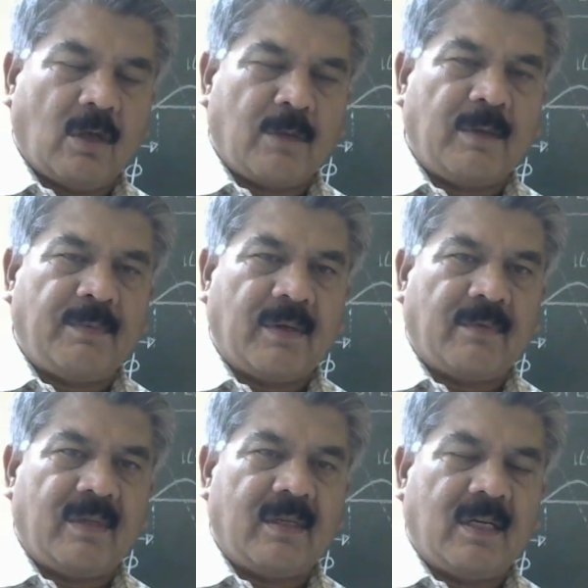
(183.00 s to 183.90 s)

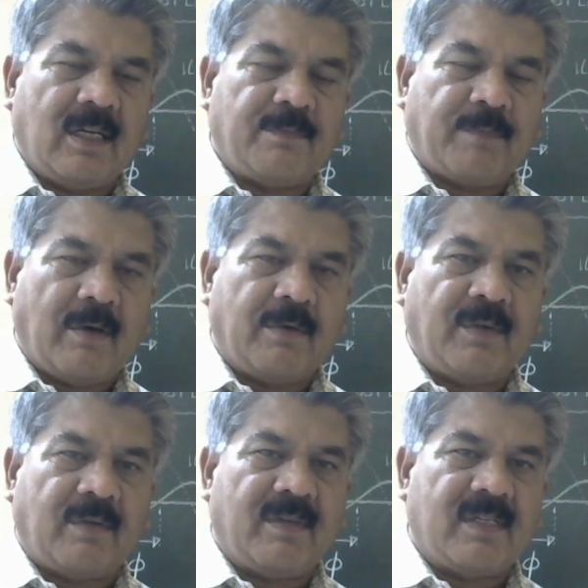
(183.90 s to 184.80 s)
frequency, it is power
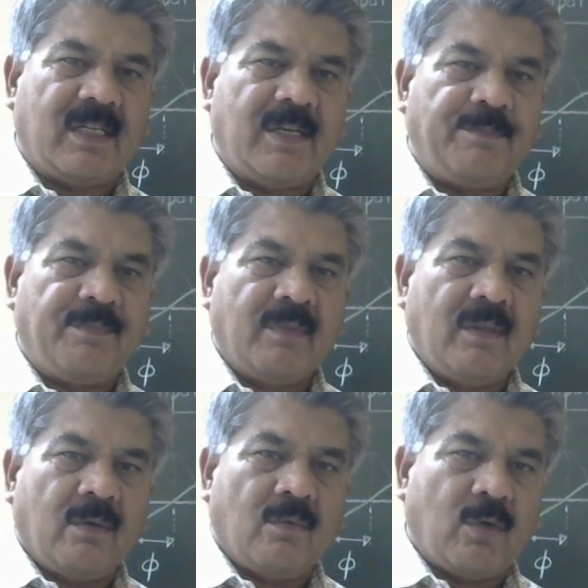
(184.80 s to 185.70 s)
frequency
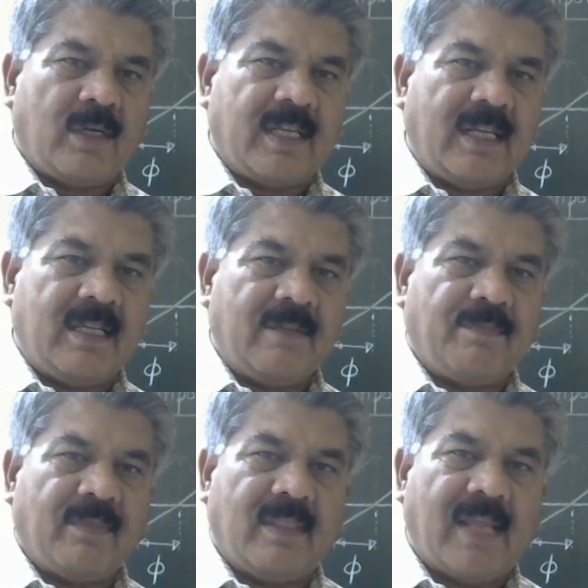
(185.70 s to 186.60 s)
voltage
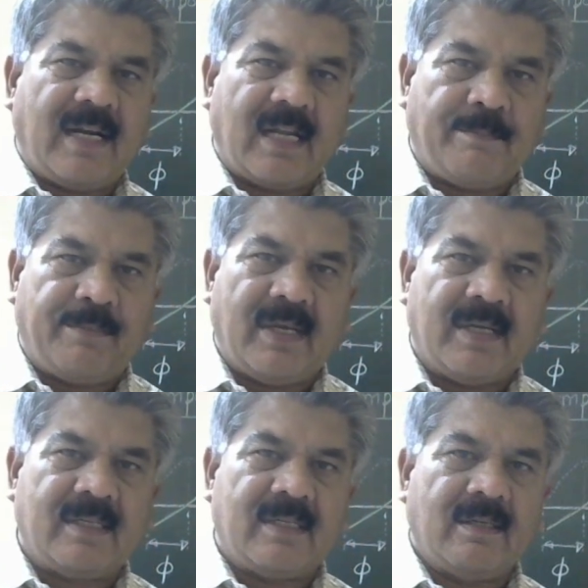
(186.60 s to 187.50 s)
that
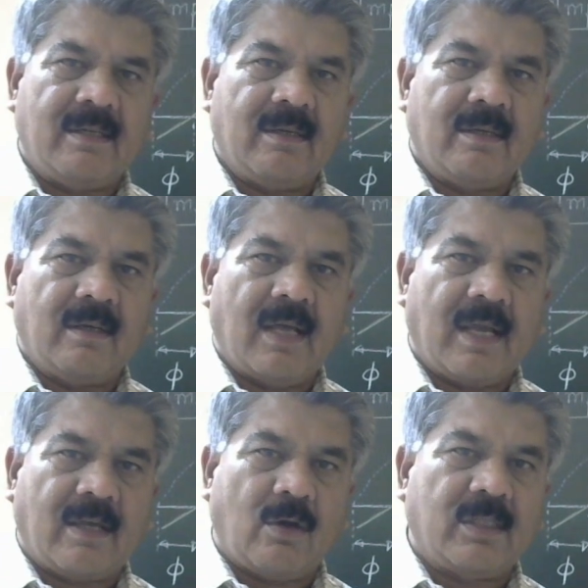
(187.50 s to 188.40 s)
appears
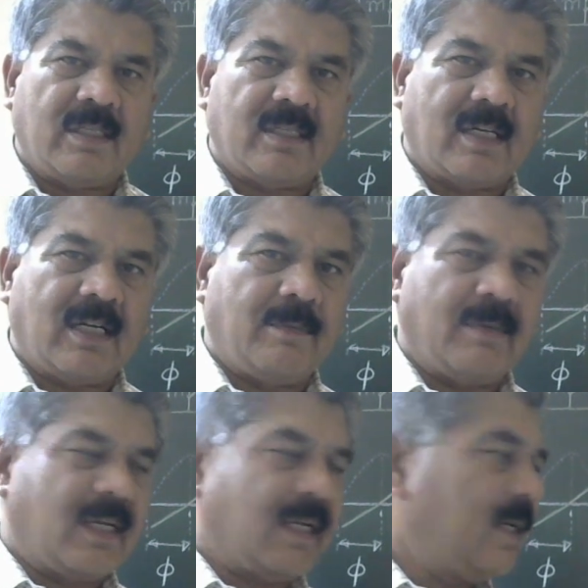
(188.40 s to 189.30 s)
across the circuit
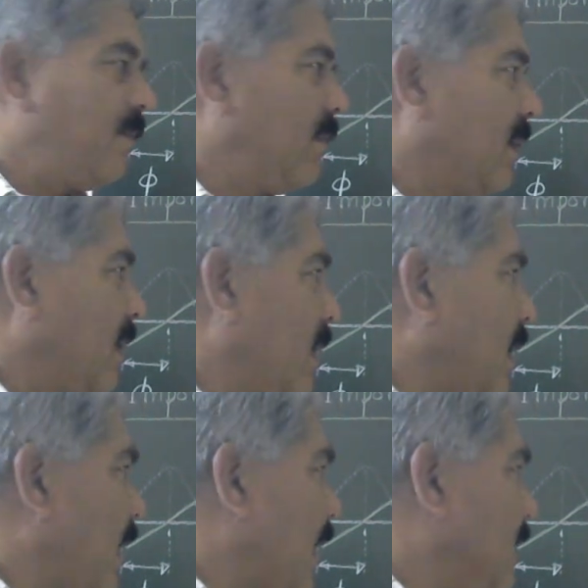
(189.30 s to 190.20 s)
breaker
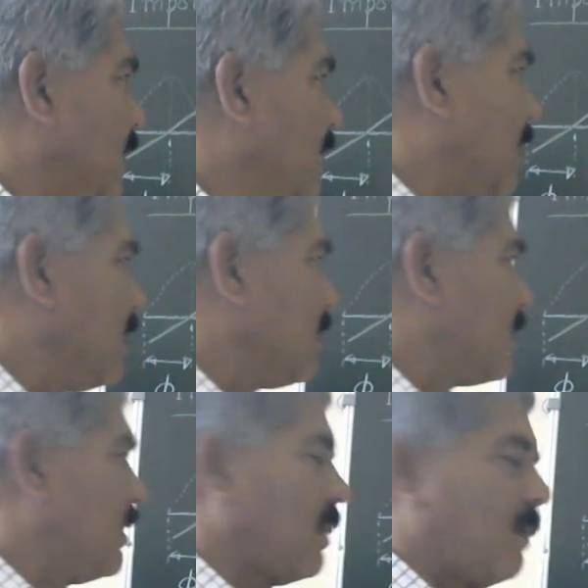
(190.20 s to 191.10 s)
at the
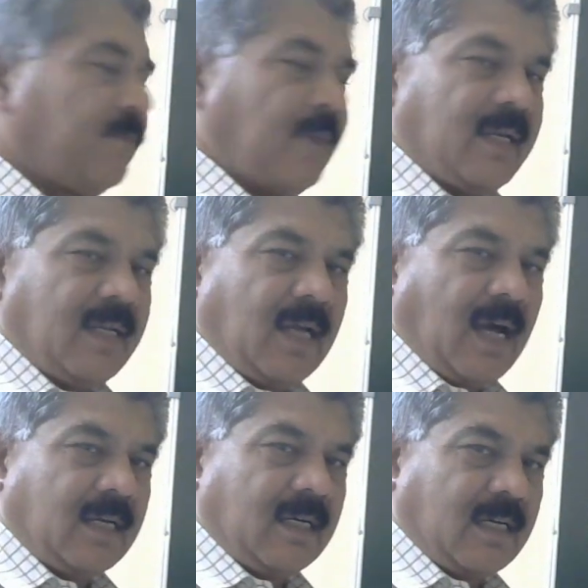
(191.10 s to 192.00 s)
instant of final
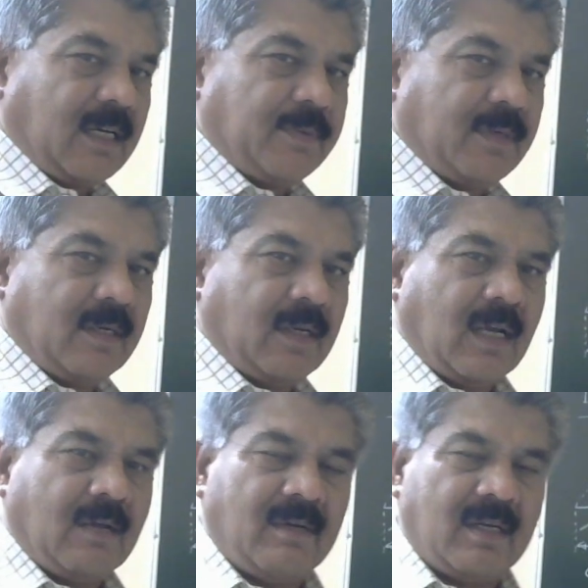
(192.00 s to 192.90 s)
arc interruption.
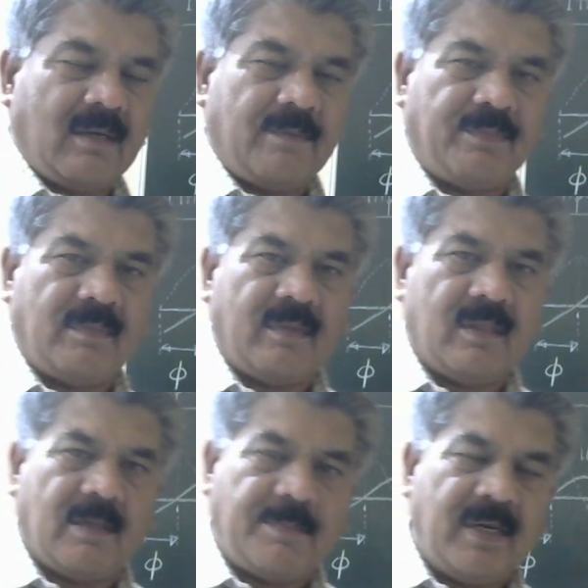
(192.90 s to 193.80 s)
I will
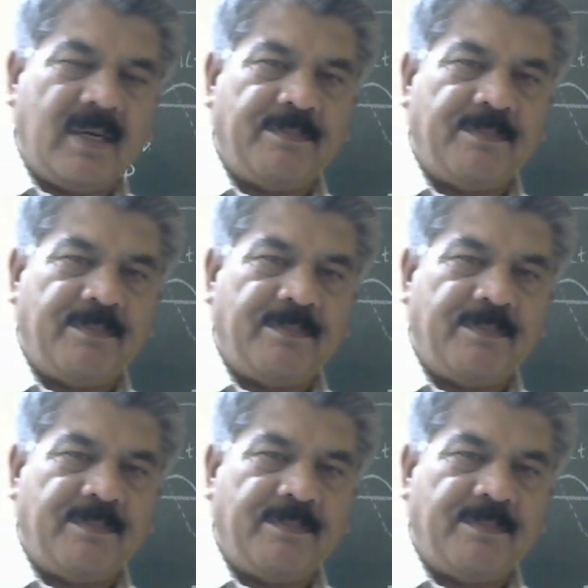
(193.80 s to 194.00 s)
repeat,